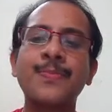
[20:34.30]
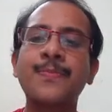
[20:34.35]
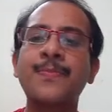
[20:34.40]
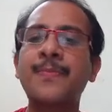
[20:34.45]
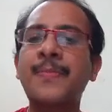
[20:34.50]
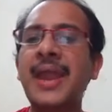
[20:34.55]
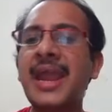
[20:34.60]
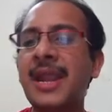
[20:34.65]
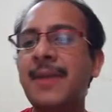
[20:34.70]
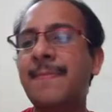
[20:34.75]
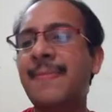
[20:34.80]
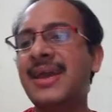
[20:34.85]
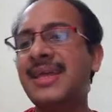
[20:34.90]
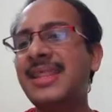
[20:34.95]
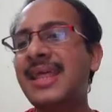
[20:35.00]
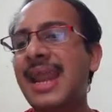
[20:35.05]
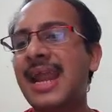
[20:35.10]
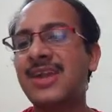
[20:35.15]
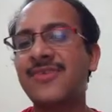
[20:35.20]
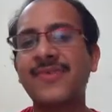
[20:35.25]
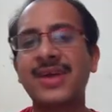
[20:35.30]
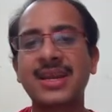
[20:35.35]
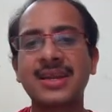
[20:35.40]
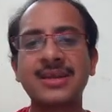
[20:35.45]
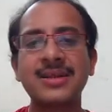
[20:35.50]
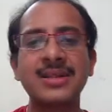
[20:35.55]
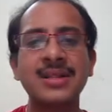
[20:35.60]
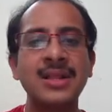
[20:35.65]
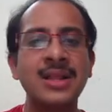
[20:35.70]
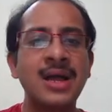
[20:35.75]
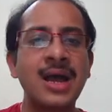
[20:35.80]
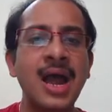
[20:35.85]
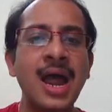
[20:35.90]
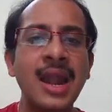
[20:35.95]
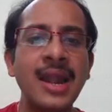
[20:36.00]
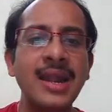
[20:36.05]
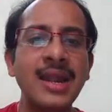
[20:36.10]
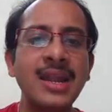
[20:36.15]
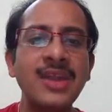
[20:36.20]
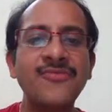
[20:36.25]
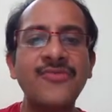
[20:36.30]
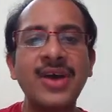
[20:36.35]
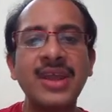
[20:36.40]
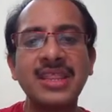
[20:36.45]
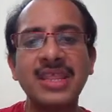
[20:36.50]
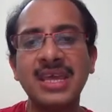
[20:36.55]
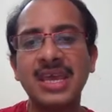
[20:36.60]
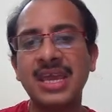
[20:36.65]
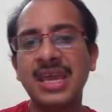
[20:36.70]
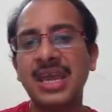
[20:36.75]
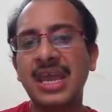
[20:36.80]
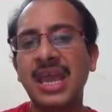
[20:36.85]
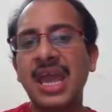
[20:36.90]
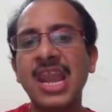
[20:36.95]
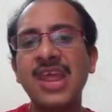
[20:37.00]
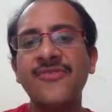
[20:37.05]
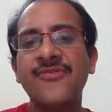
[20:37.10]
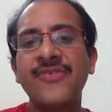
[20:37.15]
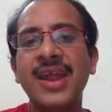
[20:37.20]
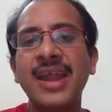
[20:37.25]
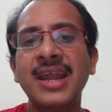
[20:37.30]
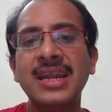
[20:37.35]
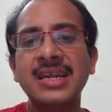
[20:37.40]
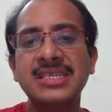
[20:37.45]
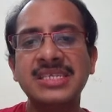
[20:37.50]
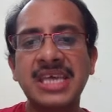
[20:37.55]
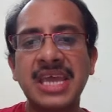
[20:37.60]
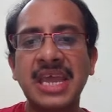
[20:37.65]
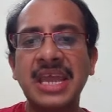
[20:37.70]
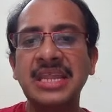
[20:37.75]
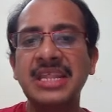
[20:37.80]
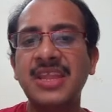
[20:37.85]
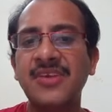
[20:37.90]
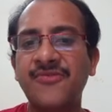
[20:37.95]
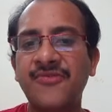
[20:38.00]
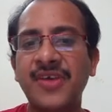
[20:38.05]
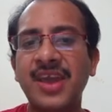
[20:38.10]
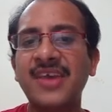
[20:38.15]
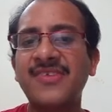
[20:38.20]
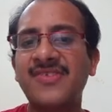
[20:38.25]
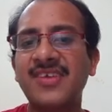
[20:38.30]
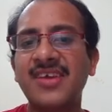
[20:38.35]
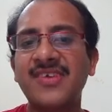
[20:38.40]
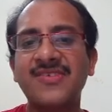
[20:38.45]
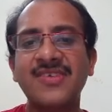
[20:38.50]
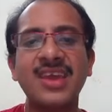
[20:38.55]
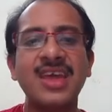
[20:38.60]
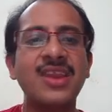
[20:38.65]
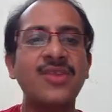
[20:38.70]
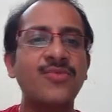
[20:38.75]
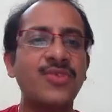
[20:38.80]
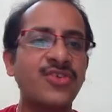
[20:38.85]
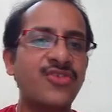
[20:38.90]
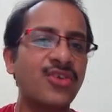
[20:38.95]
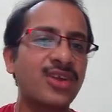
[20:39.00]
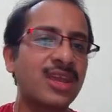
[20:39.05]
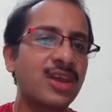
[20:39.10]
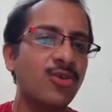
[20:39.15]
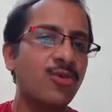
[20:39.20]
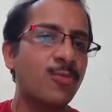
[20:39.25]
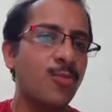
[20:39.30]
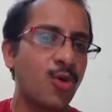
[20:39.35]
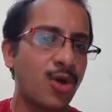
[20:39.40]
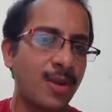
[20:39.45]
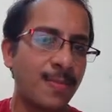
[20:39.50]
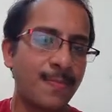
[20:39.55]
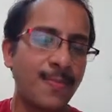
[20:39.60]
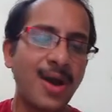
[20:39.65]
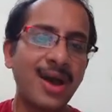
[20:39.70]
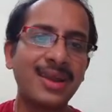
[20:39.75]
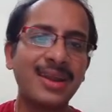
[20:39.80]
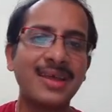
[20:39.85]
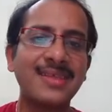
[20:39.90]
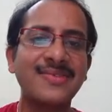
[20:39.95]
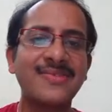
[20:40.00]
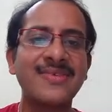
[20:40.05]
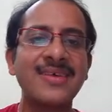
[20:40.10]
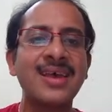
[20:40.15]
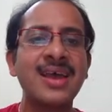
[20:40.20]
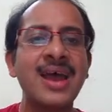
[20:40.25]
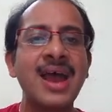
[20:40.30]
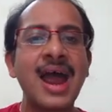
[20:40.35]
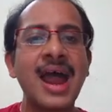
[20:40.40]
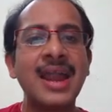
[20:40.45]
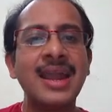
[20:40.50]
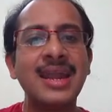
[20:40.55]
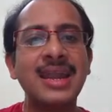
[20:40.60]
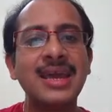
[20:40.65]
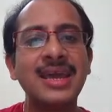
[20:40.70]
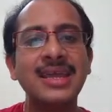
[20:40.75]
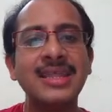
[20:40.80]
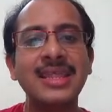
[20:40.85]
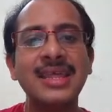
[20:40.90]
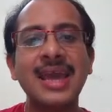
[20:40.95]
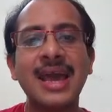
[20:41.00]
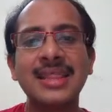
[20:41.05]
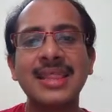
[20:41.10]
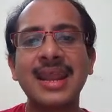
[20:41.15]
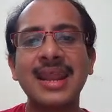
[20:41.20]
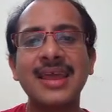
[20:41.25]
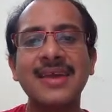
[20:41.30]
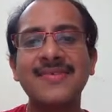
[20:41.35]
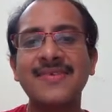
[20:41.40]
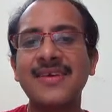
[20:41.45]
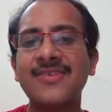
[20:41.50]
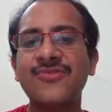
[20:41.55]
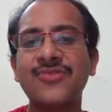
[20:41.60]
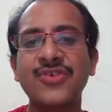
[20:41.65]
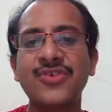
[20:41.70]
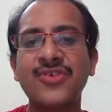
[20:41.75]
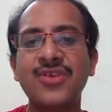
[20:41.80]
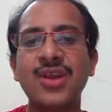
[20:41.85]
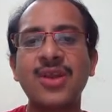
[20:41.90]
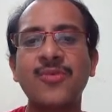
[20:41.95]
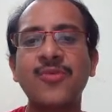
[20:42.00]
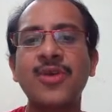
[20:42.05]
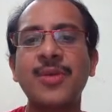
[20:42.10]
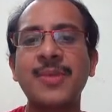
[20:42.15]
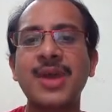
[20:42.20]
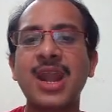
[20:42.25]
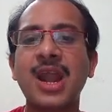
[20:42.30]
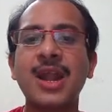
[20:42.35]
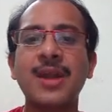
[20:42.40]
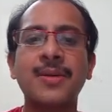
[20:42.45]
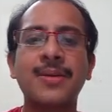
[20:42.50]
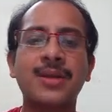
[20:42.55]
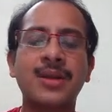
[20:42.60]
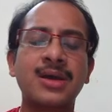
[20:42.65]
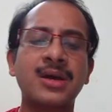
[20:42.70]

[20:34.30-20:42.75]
paid by the network. And for the elephant, say in the face region we should give more importance, and in the other regions we may not